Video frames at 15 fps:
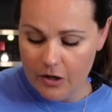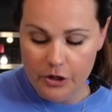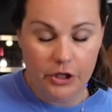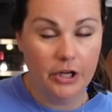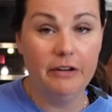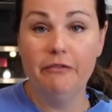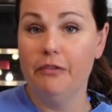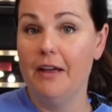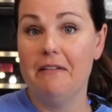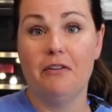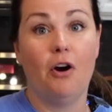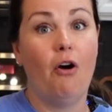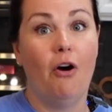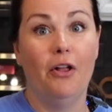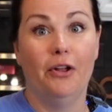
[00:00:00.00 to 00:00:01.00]
Good
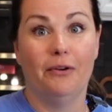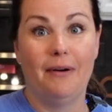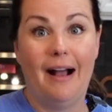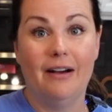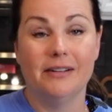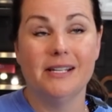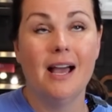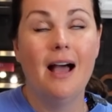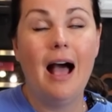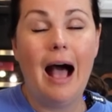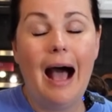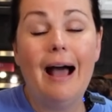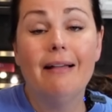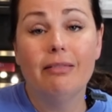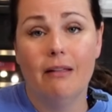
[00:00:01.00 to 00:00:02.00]
flavor all around.
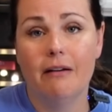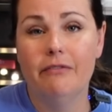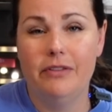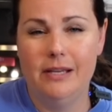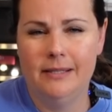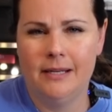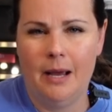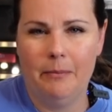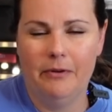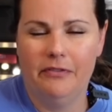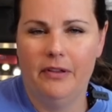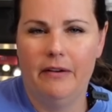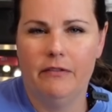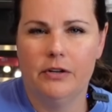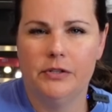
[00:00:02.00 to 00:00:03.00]
I love these type of
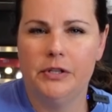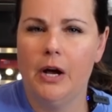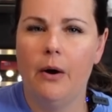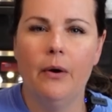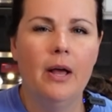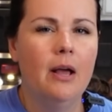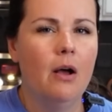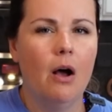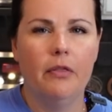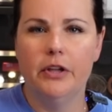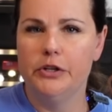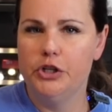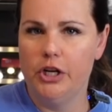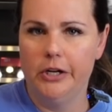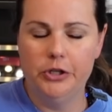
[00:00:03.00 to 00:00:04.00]
flavors though.
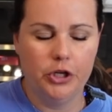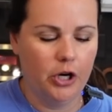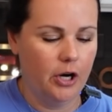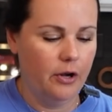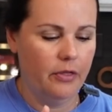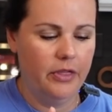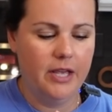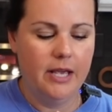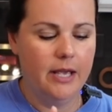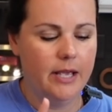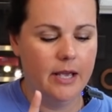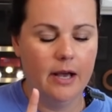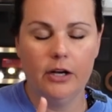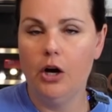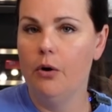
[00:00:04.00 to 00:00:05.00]
The ginger,
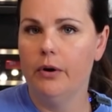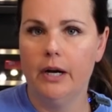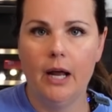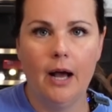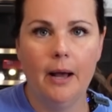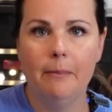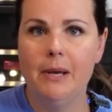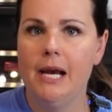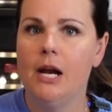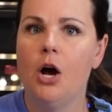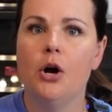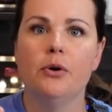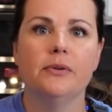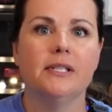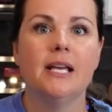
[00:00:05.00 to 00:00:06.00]
the coconut
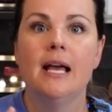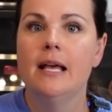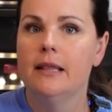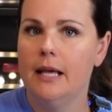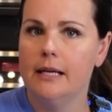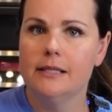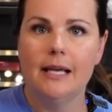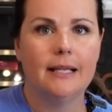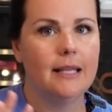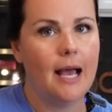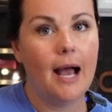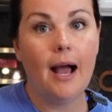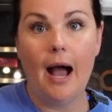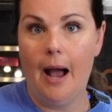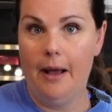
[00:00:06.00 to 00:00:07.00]
aminos, things like
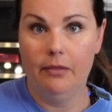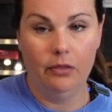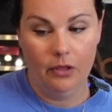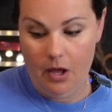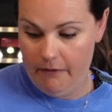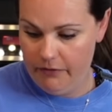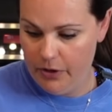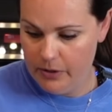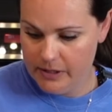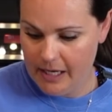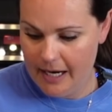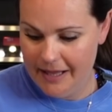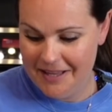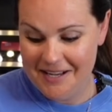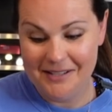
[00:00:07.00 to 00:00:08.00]
that. I love those
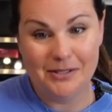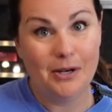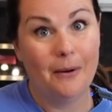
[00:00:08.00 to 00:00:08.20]
kind of things.